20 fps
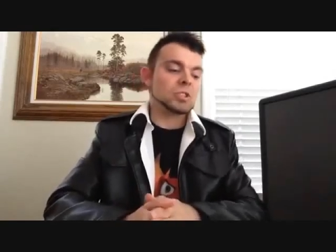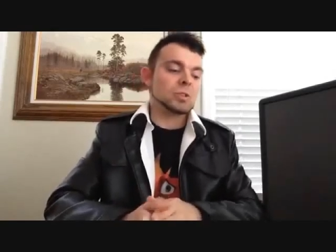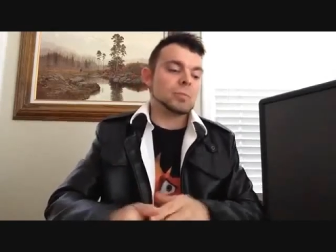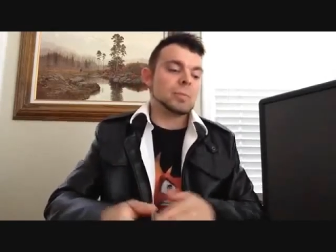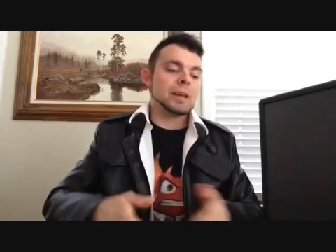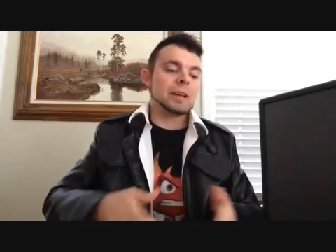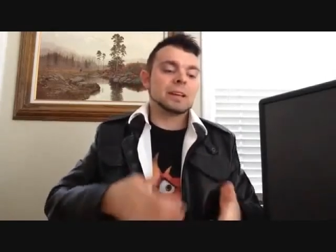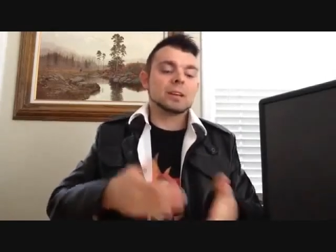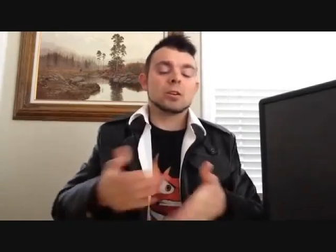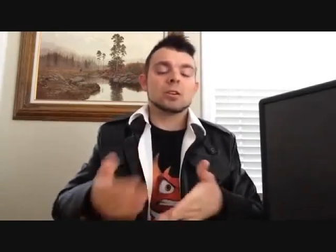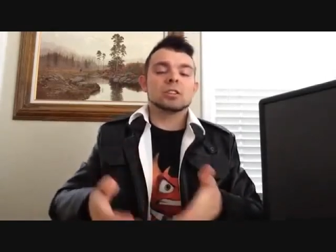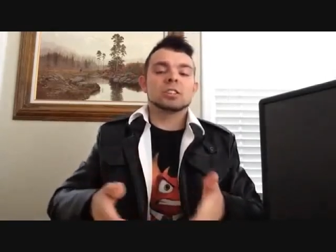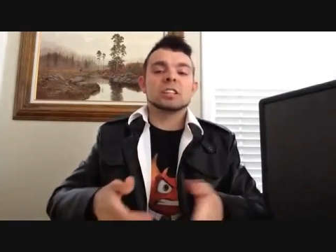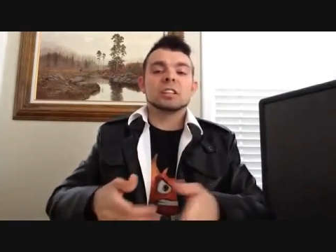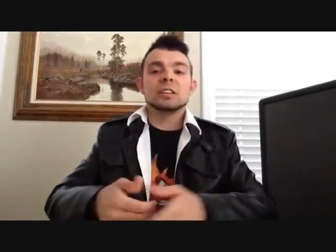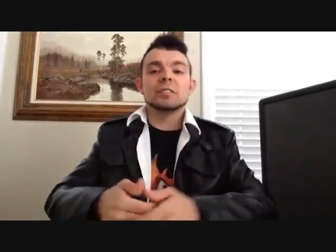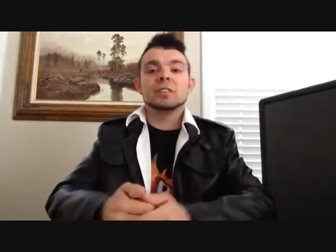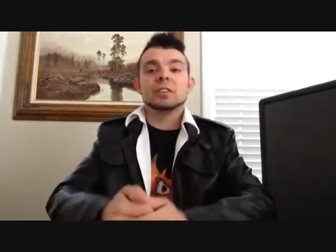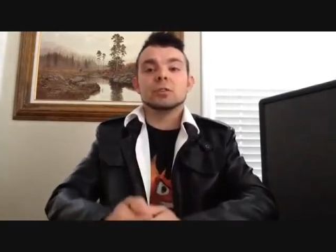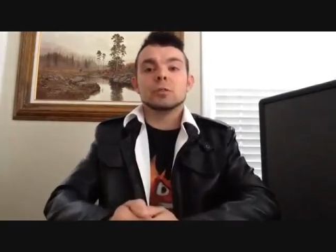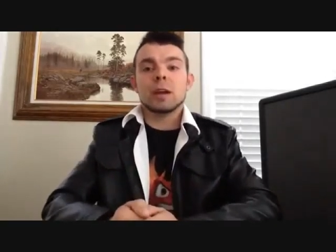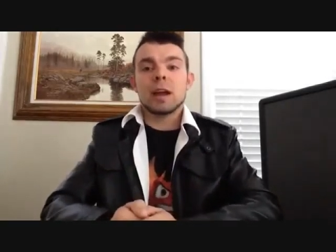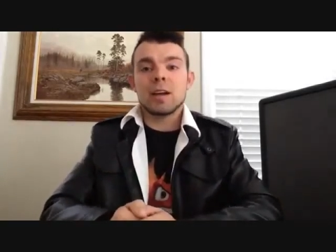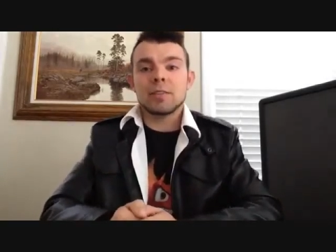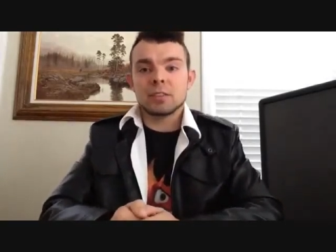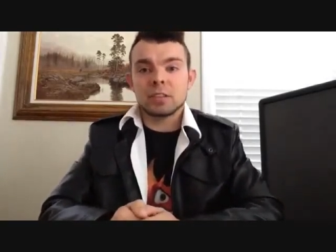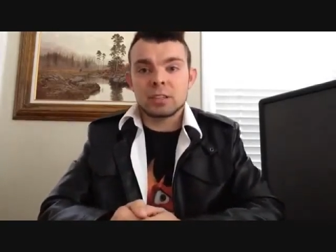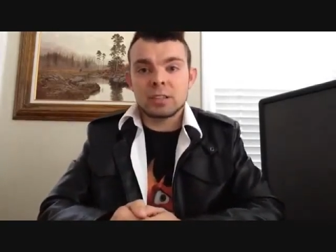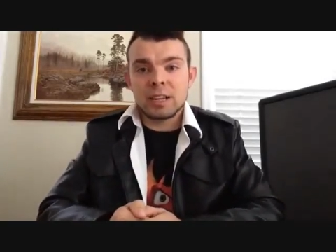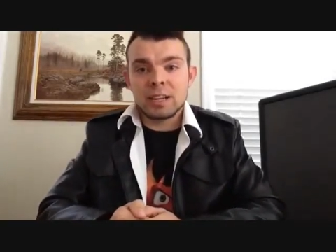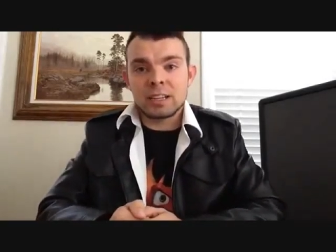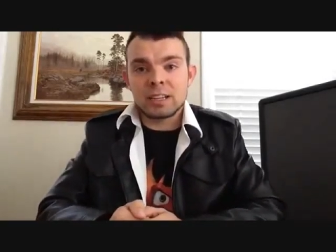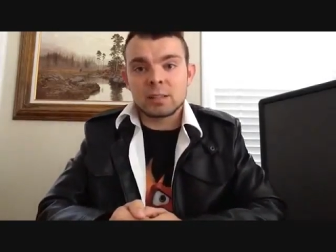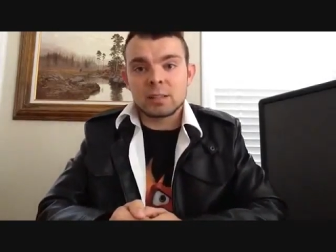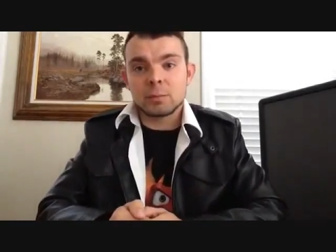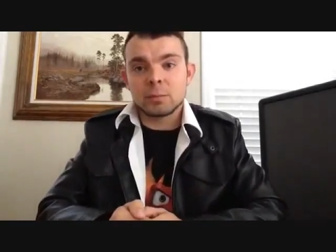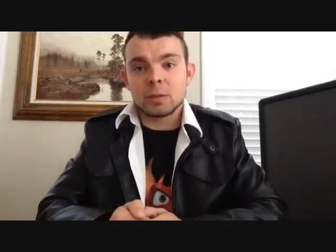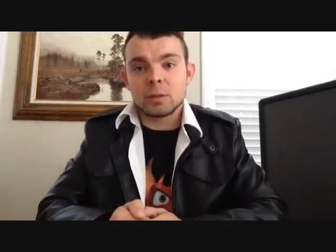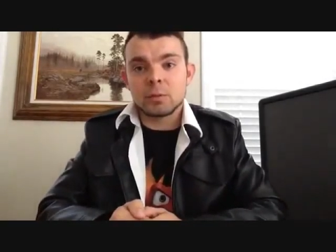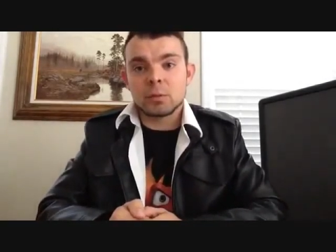to make it on TV, you have to take
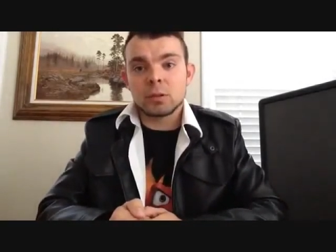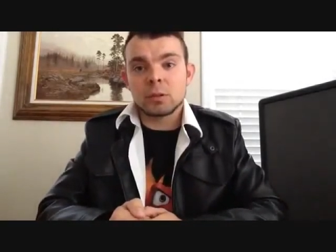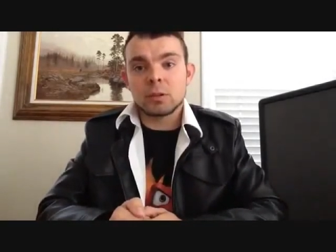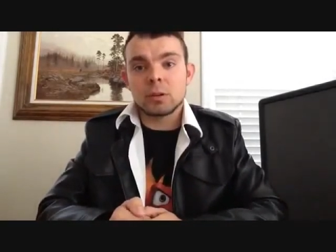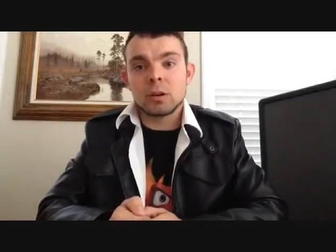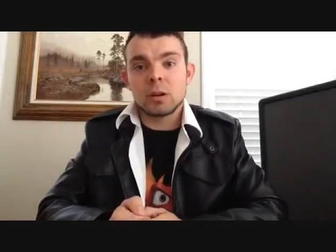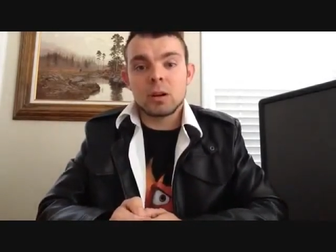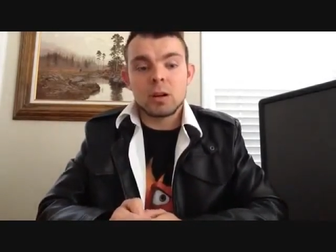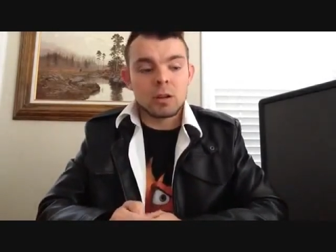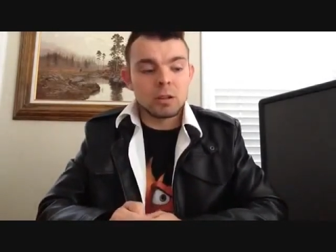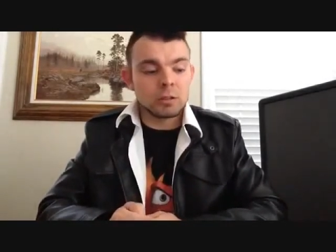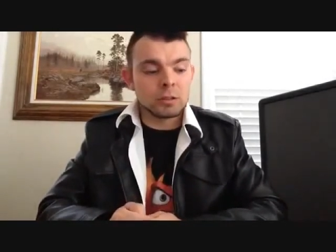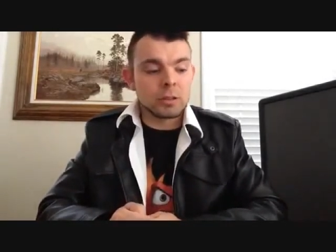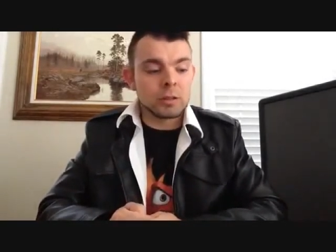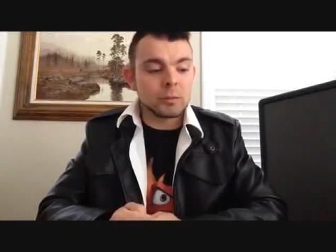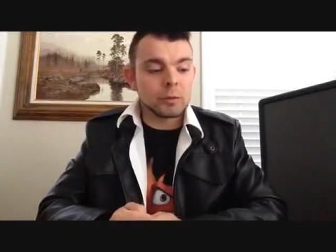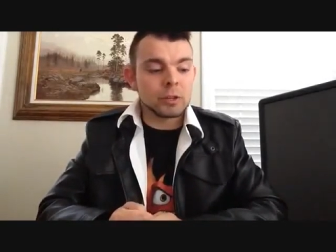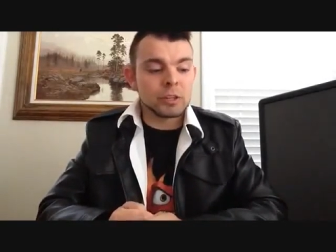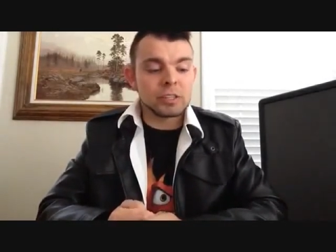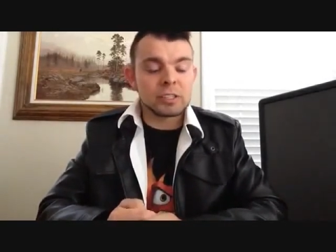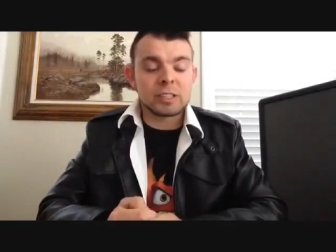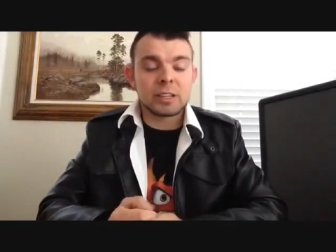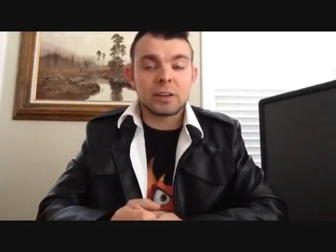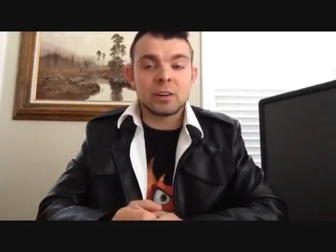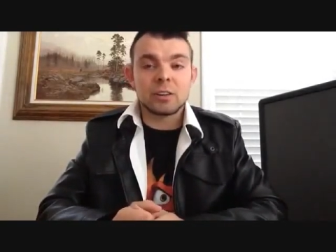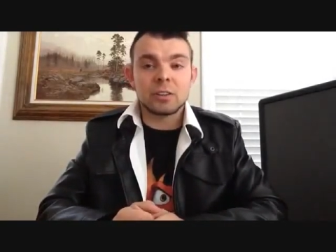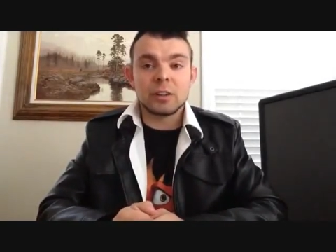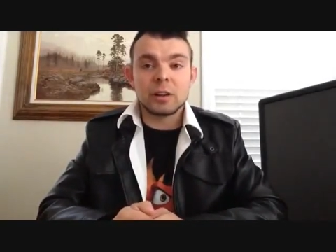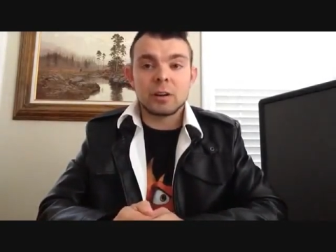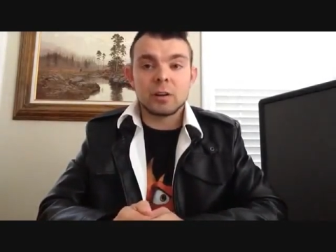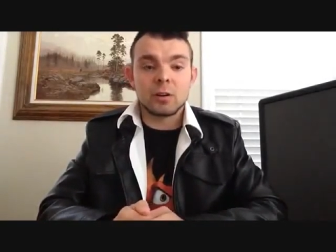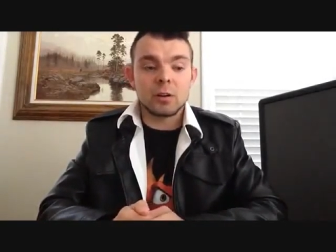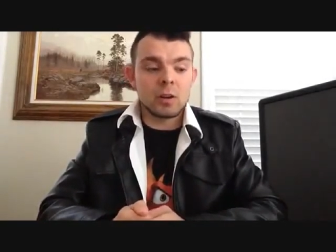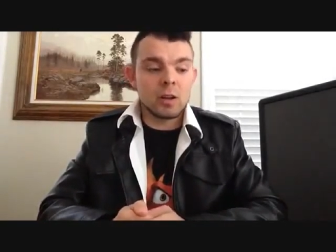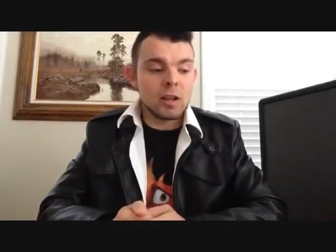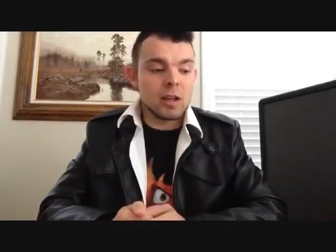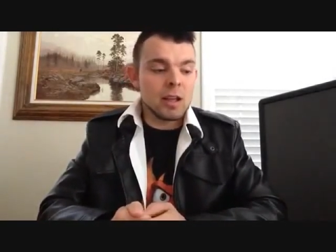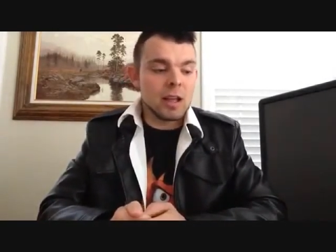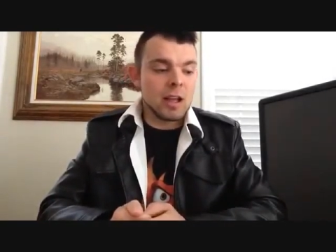some liber- liberties here and there.